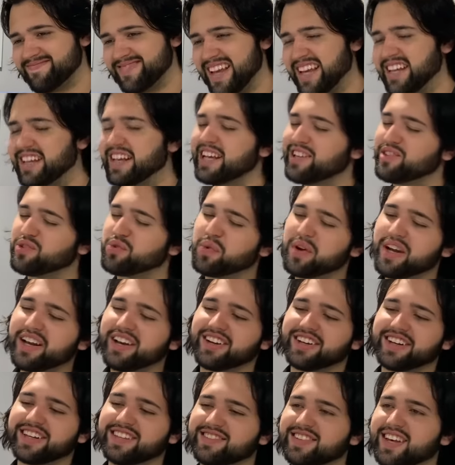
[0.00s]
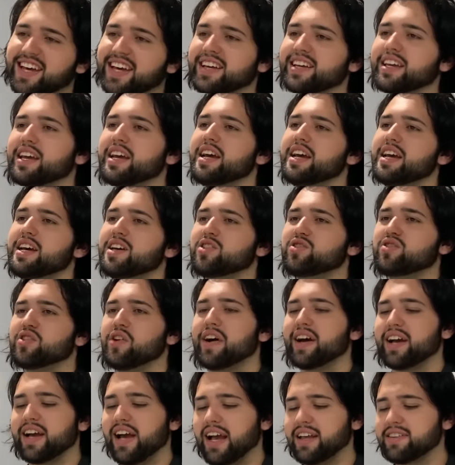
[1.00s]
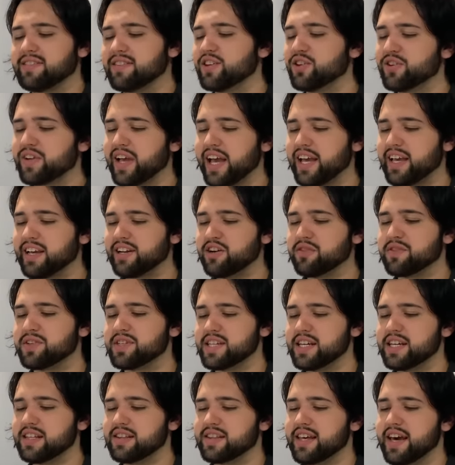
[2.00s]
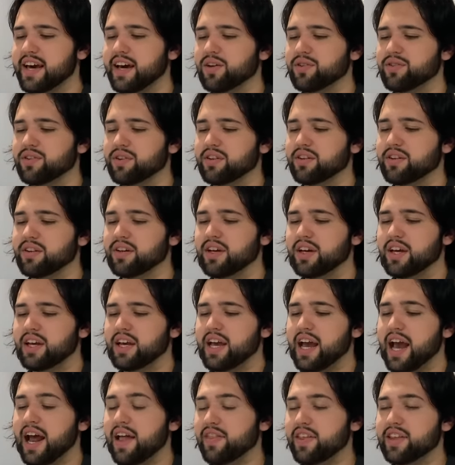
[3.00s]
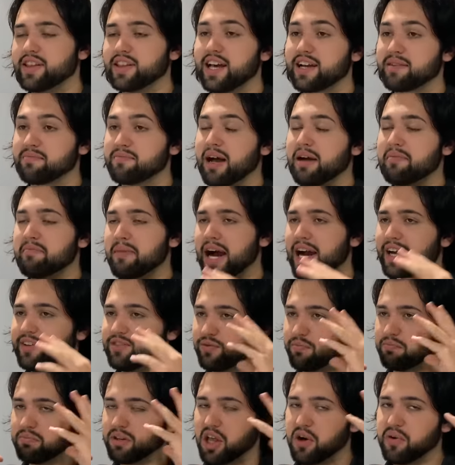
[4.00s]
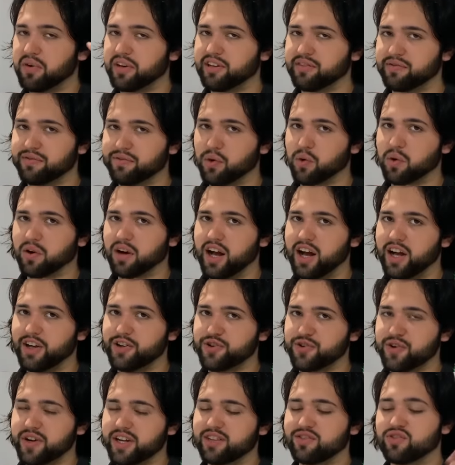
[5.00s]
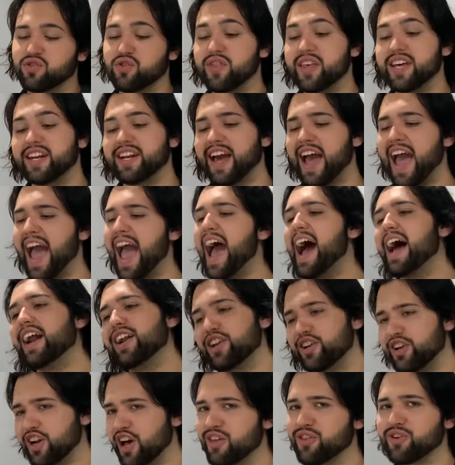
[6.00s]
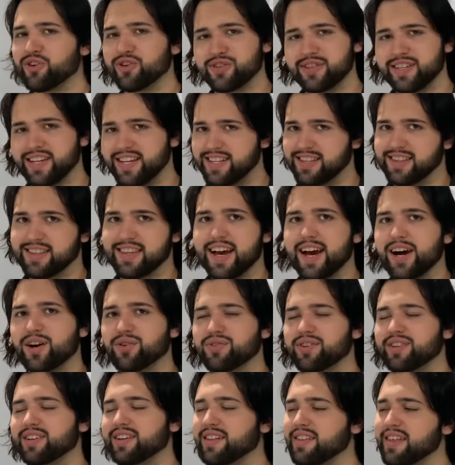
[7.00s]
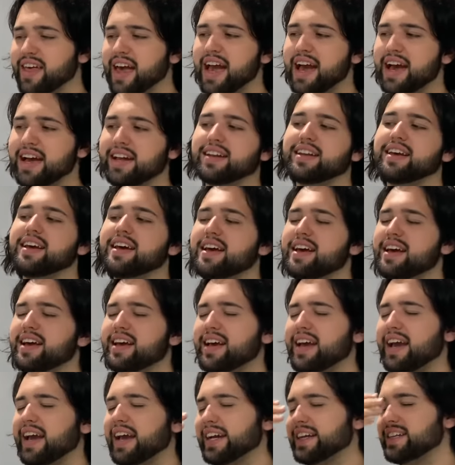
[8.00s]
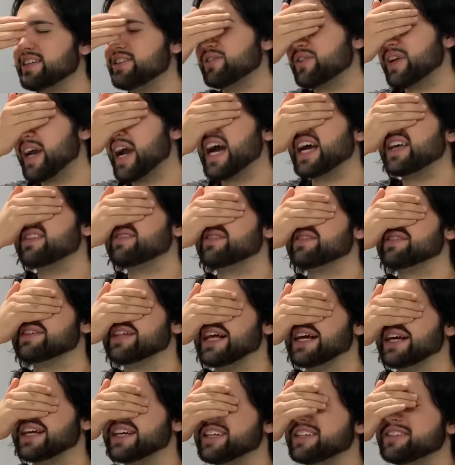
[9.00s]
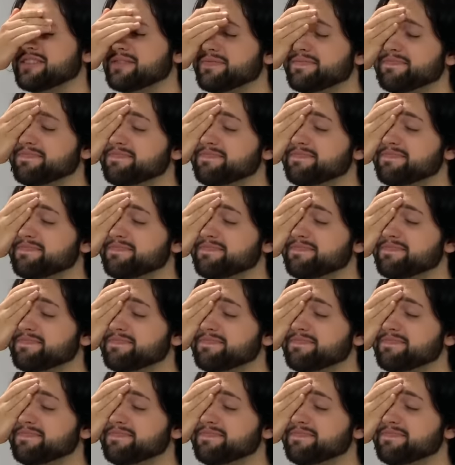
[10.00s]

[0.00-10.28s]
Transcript: It's weird. It's like, so I still can't get over 10,000, and then like my mind's blowing at 400, so then add another 10,000 to that, and you guys are like,